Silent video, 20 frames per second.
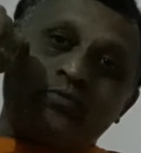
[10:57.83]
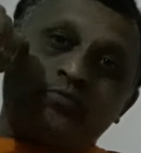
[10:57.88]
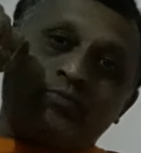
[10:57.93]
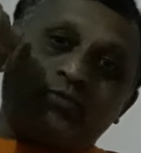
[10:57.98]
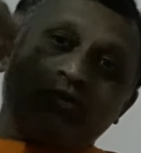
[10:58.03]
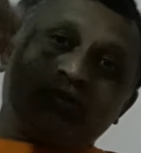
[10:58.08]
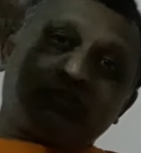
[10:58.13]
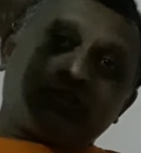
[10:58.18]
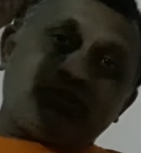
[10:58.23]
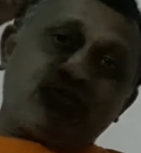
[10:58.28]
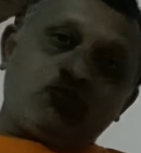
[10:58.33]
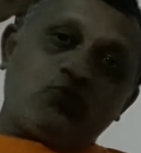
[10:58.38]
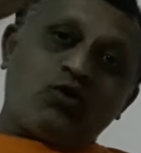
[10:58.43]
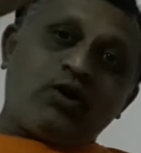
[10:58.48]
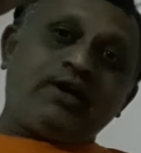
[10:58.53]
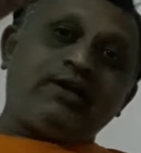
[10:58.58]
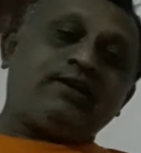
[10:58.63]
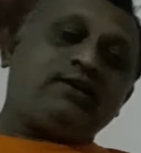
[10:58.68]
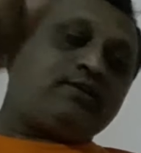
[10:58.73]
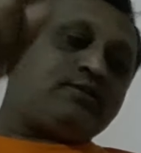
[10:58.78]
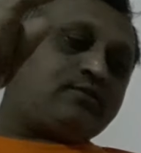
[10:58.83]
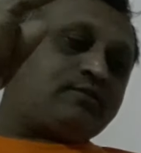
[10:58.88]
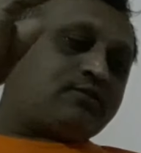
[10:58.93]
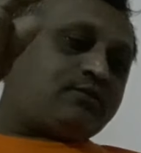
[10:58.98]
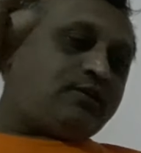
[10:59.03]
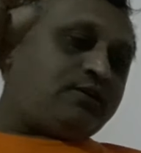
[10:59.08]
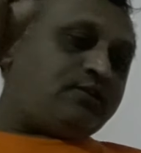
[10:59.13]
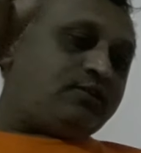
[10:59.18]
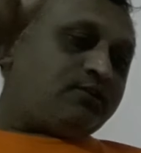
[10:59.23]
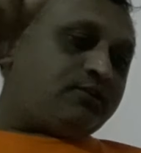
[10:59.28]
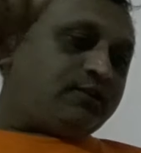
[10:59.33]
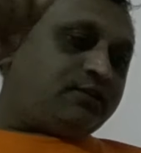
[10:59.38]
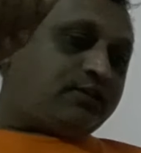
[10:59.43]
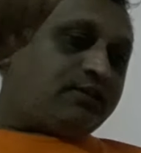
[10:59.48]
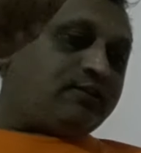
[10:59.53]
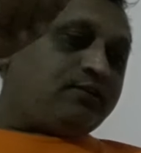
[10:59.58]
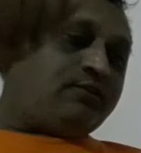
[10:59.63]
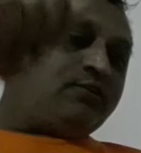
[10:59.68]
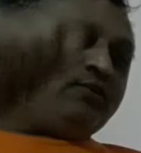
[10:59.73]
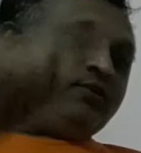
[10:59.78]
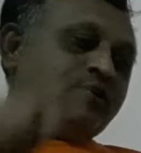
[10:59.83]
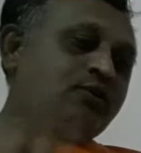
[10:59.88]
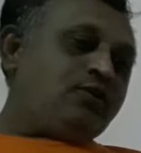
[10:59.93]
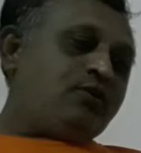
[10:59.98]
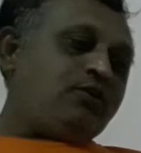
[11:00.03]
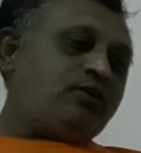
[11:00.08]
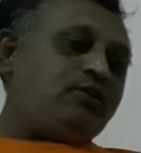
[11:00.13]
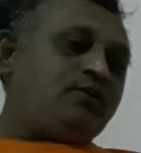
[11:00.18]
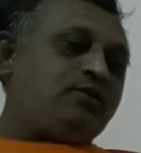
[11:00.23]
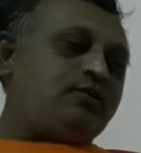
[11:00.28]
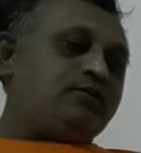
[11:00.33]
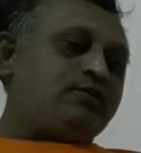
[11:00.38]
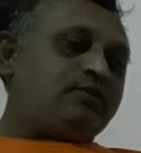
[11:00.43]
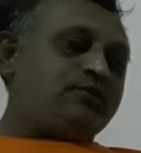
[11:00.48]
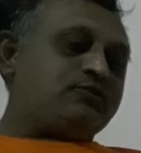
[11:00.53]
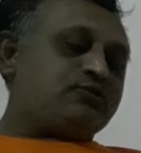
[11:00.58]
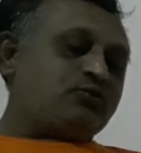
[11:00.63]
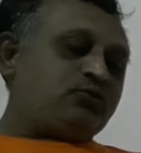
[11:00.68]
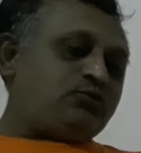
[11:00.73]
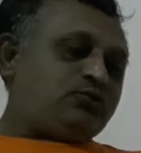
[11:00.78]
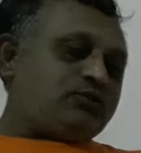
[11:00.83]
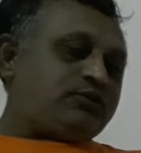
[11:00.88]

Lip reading: put some virus and he can so